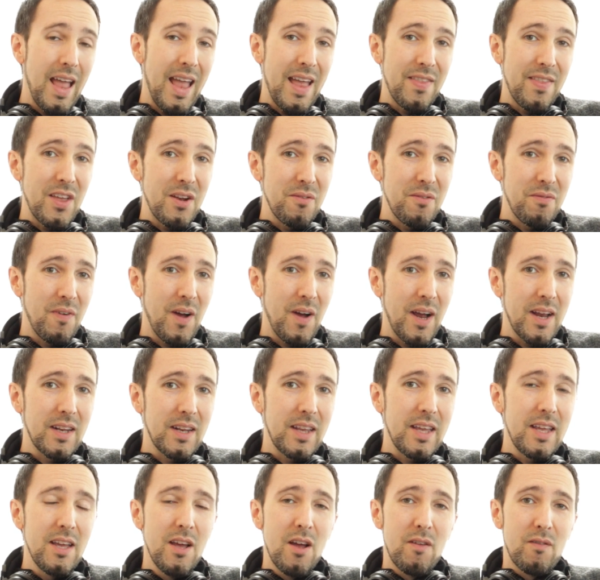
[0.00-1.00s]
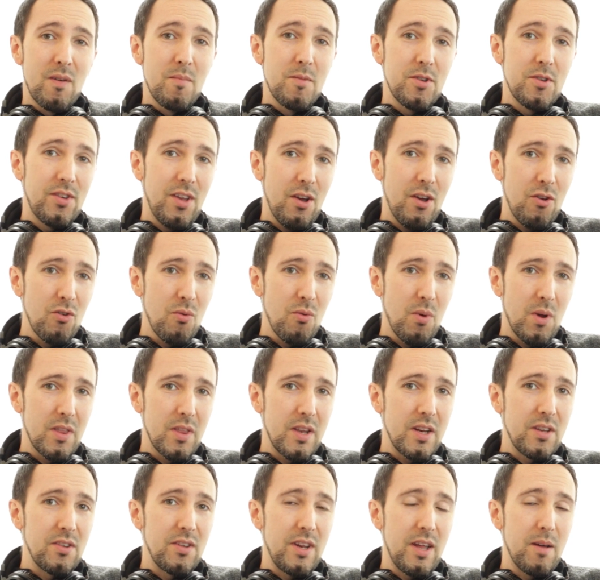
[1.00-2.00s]
And then finally, from a sound
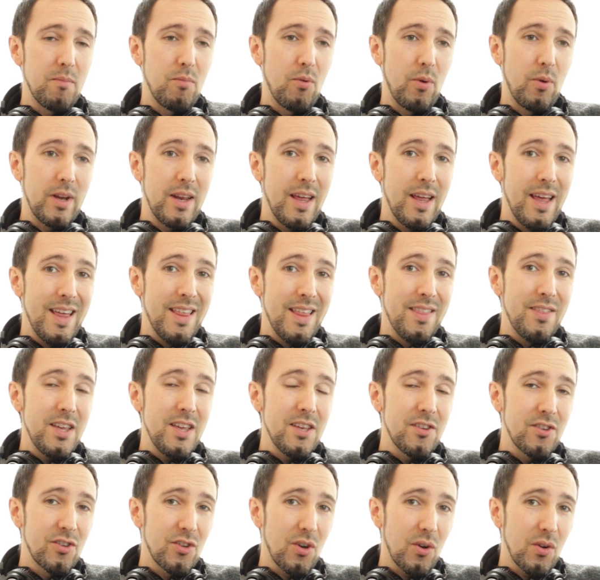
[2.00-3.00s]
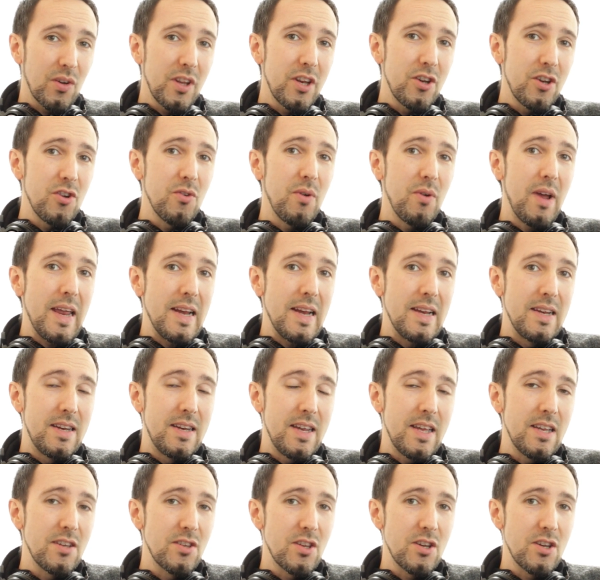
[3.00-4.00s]
quality standpoint, these certainly do a
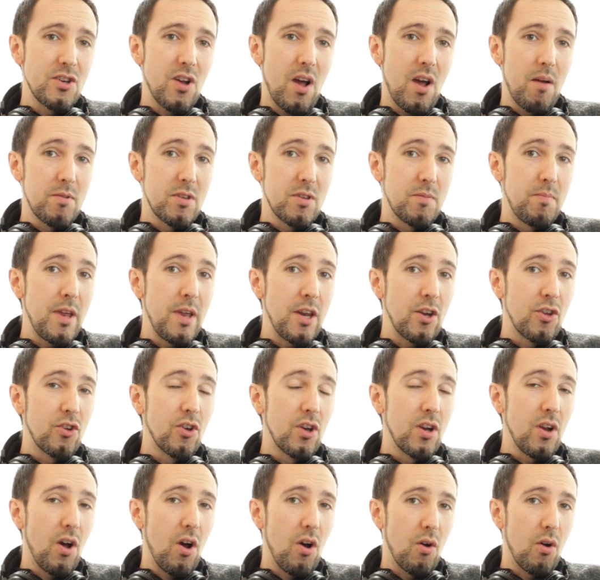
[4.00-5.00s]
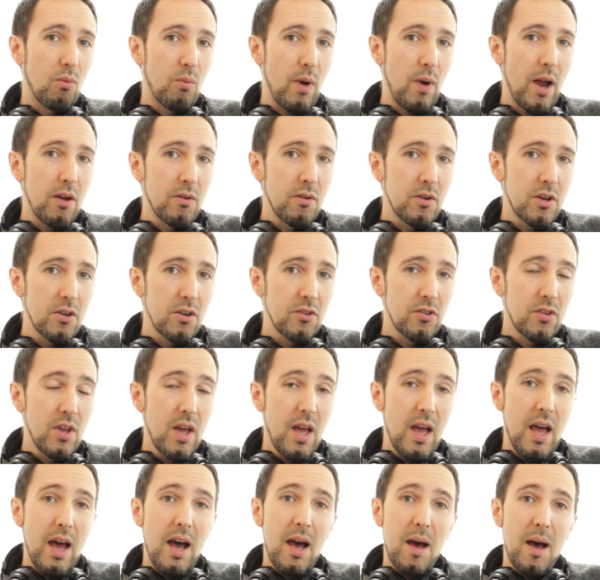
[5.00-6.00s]
decent job as being good all-rounders,
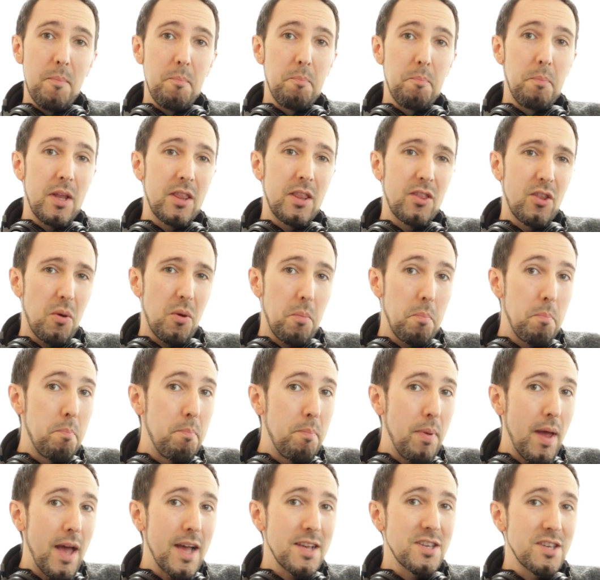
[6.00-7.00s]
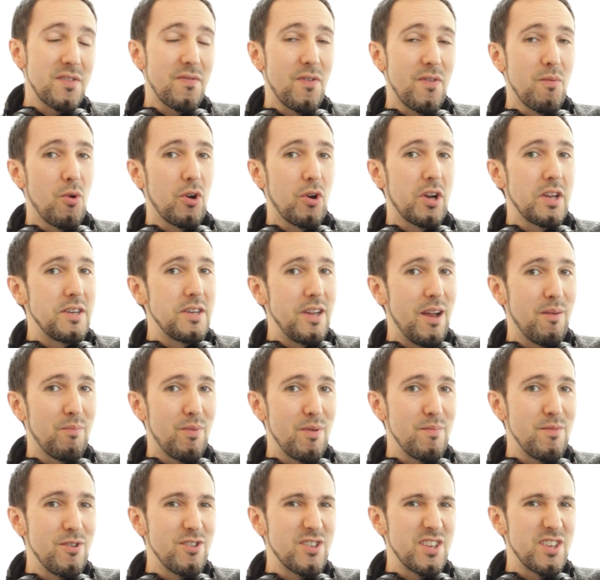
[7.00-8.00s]
but they're best for more
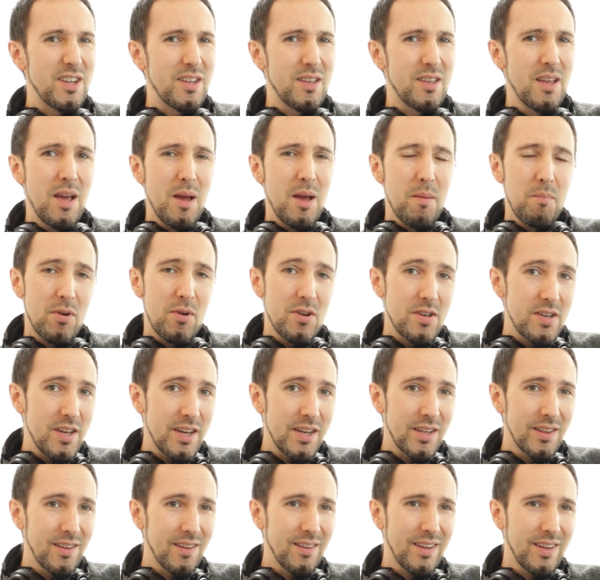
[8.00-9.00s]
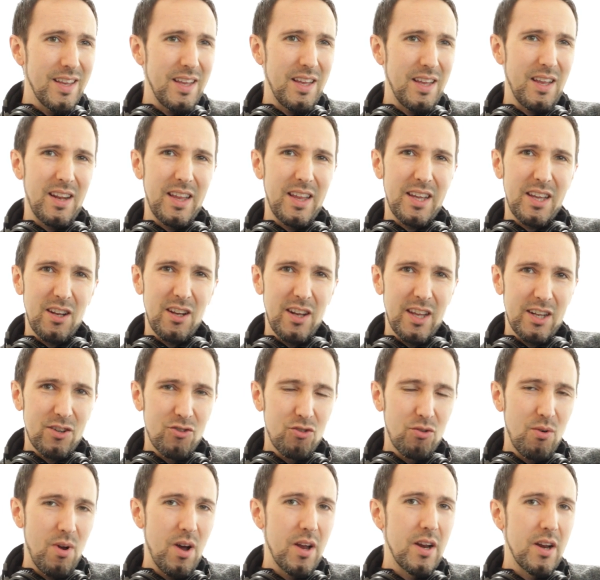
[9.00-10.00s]
contemporary music, particularly like
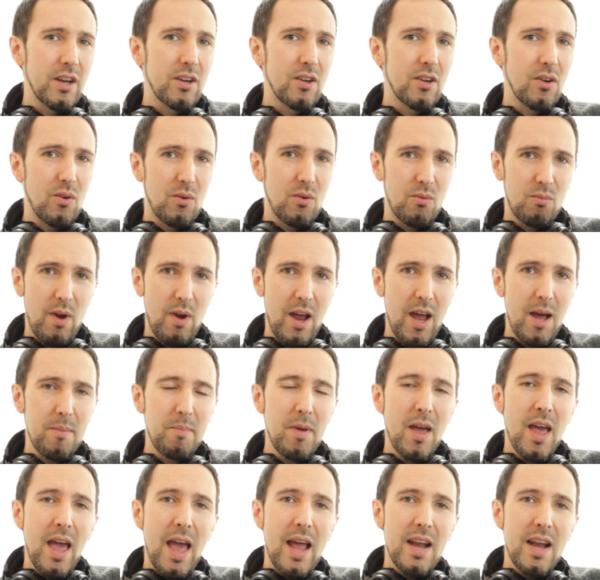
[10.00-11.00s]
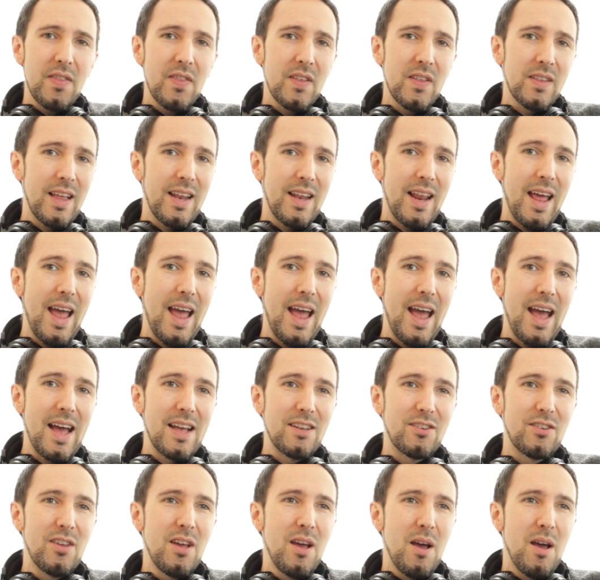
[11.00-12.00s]
electronic or rap, anything that
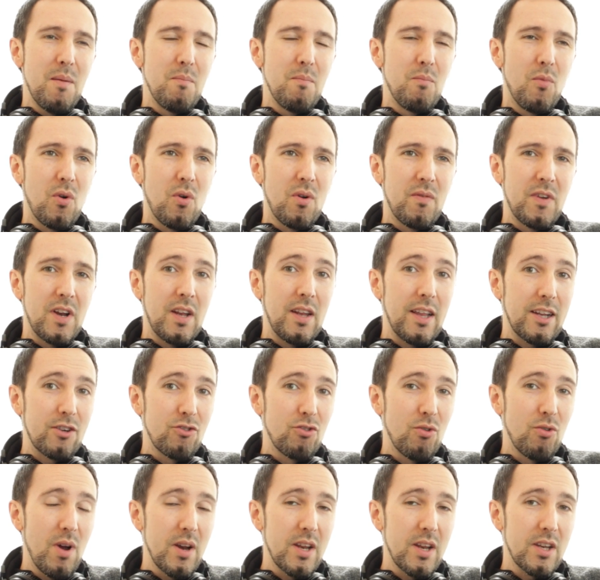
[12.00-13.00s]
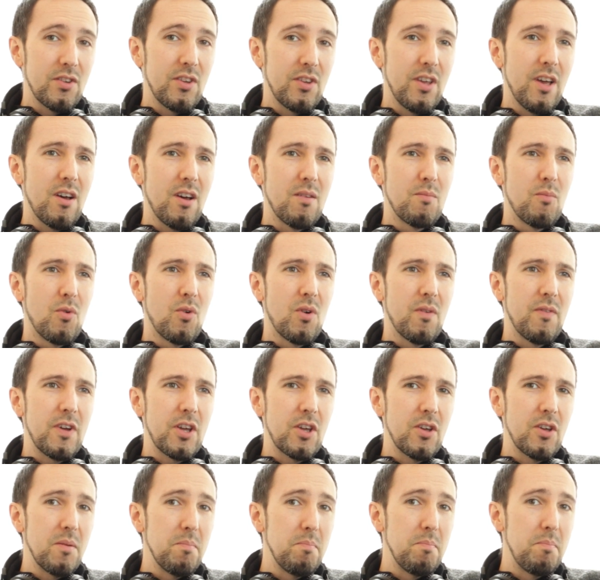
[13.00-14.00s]
has more of an electronic sound, more of a
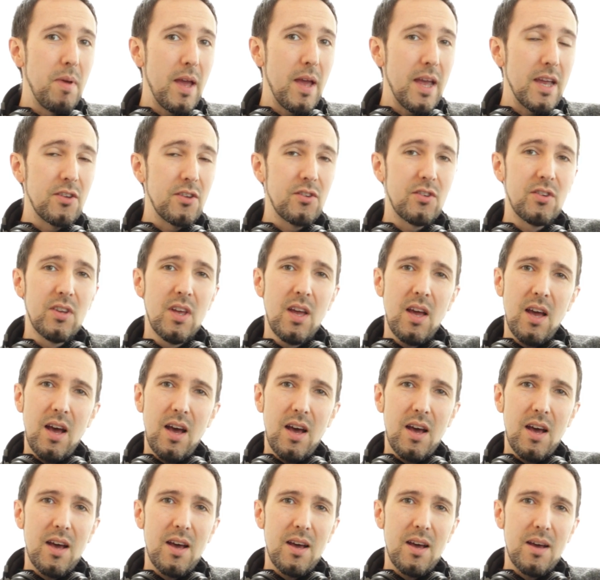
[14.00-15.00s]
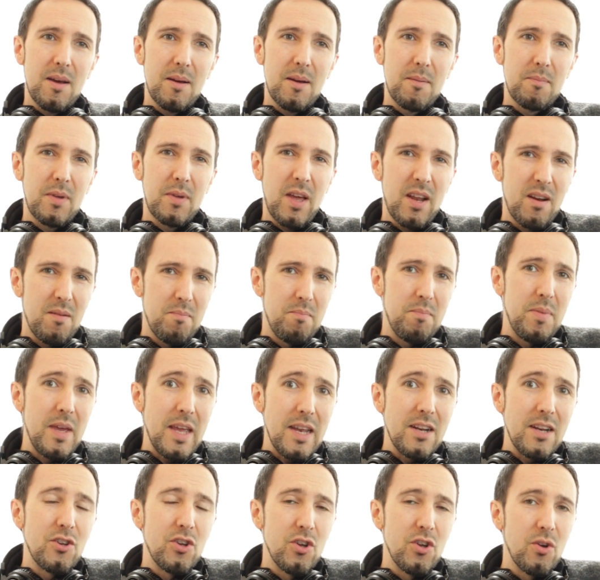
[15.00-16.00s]
good bass kind of
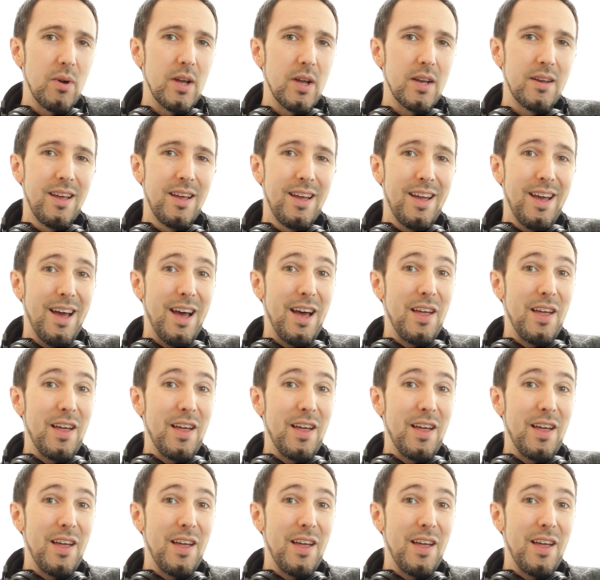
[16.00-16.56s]
beat to it.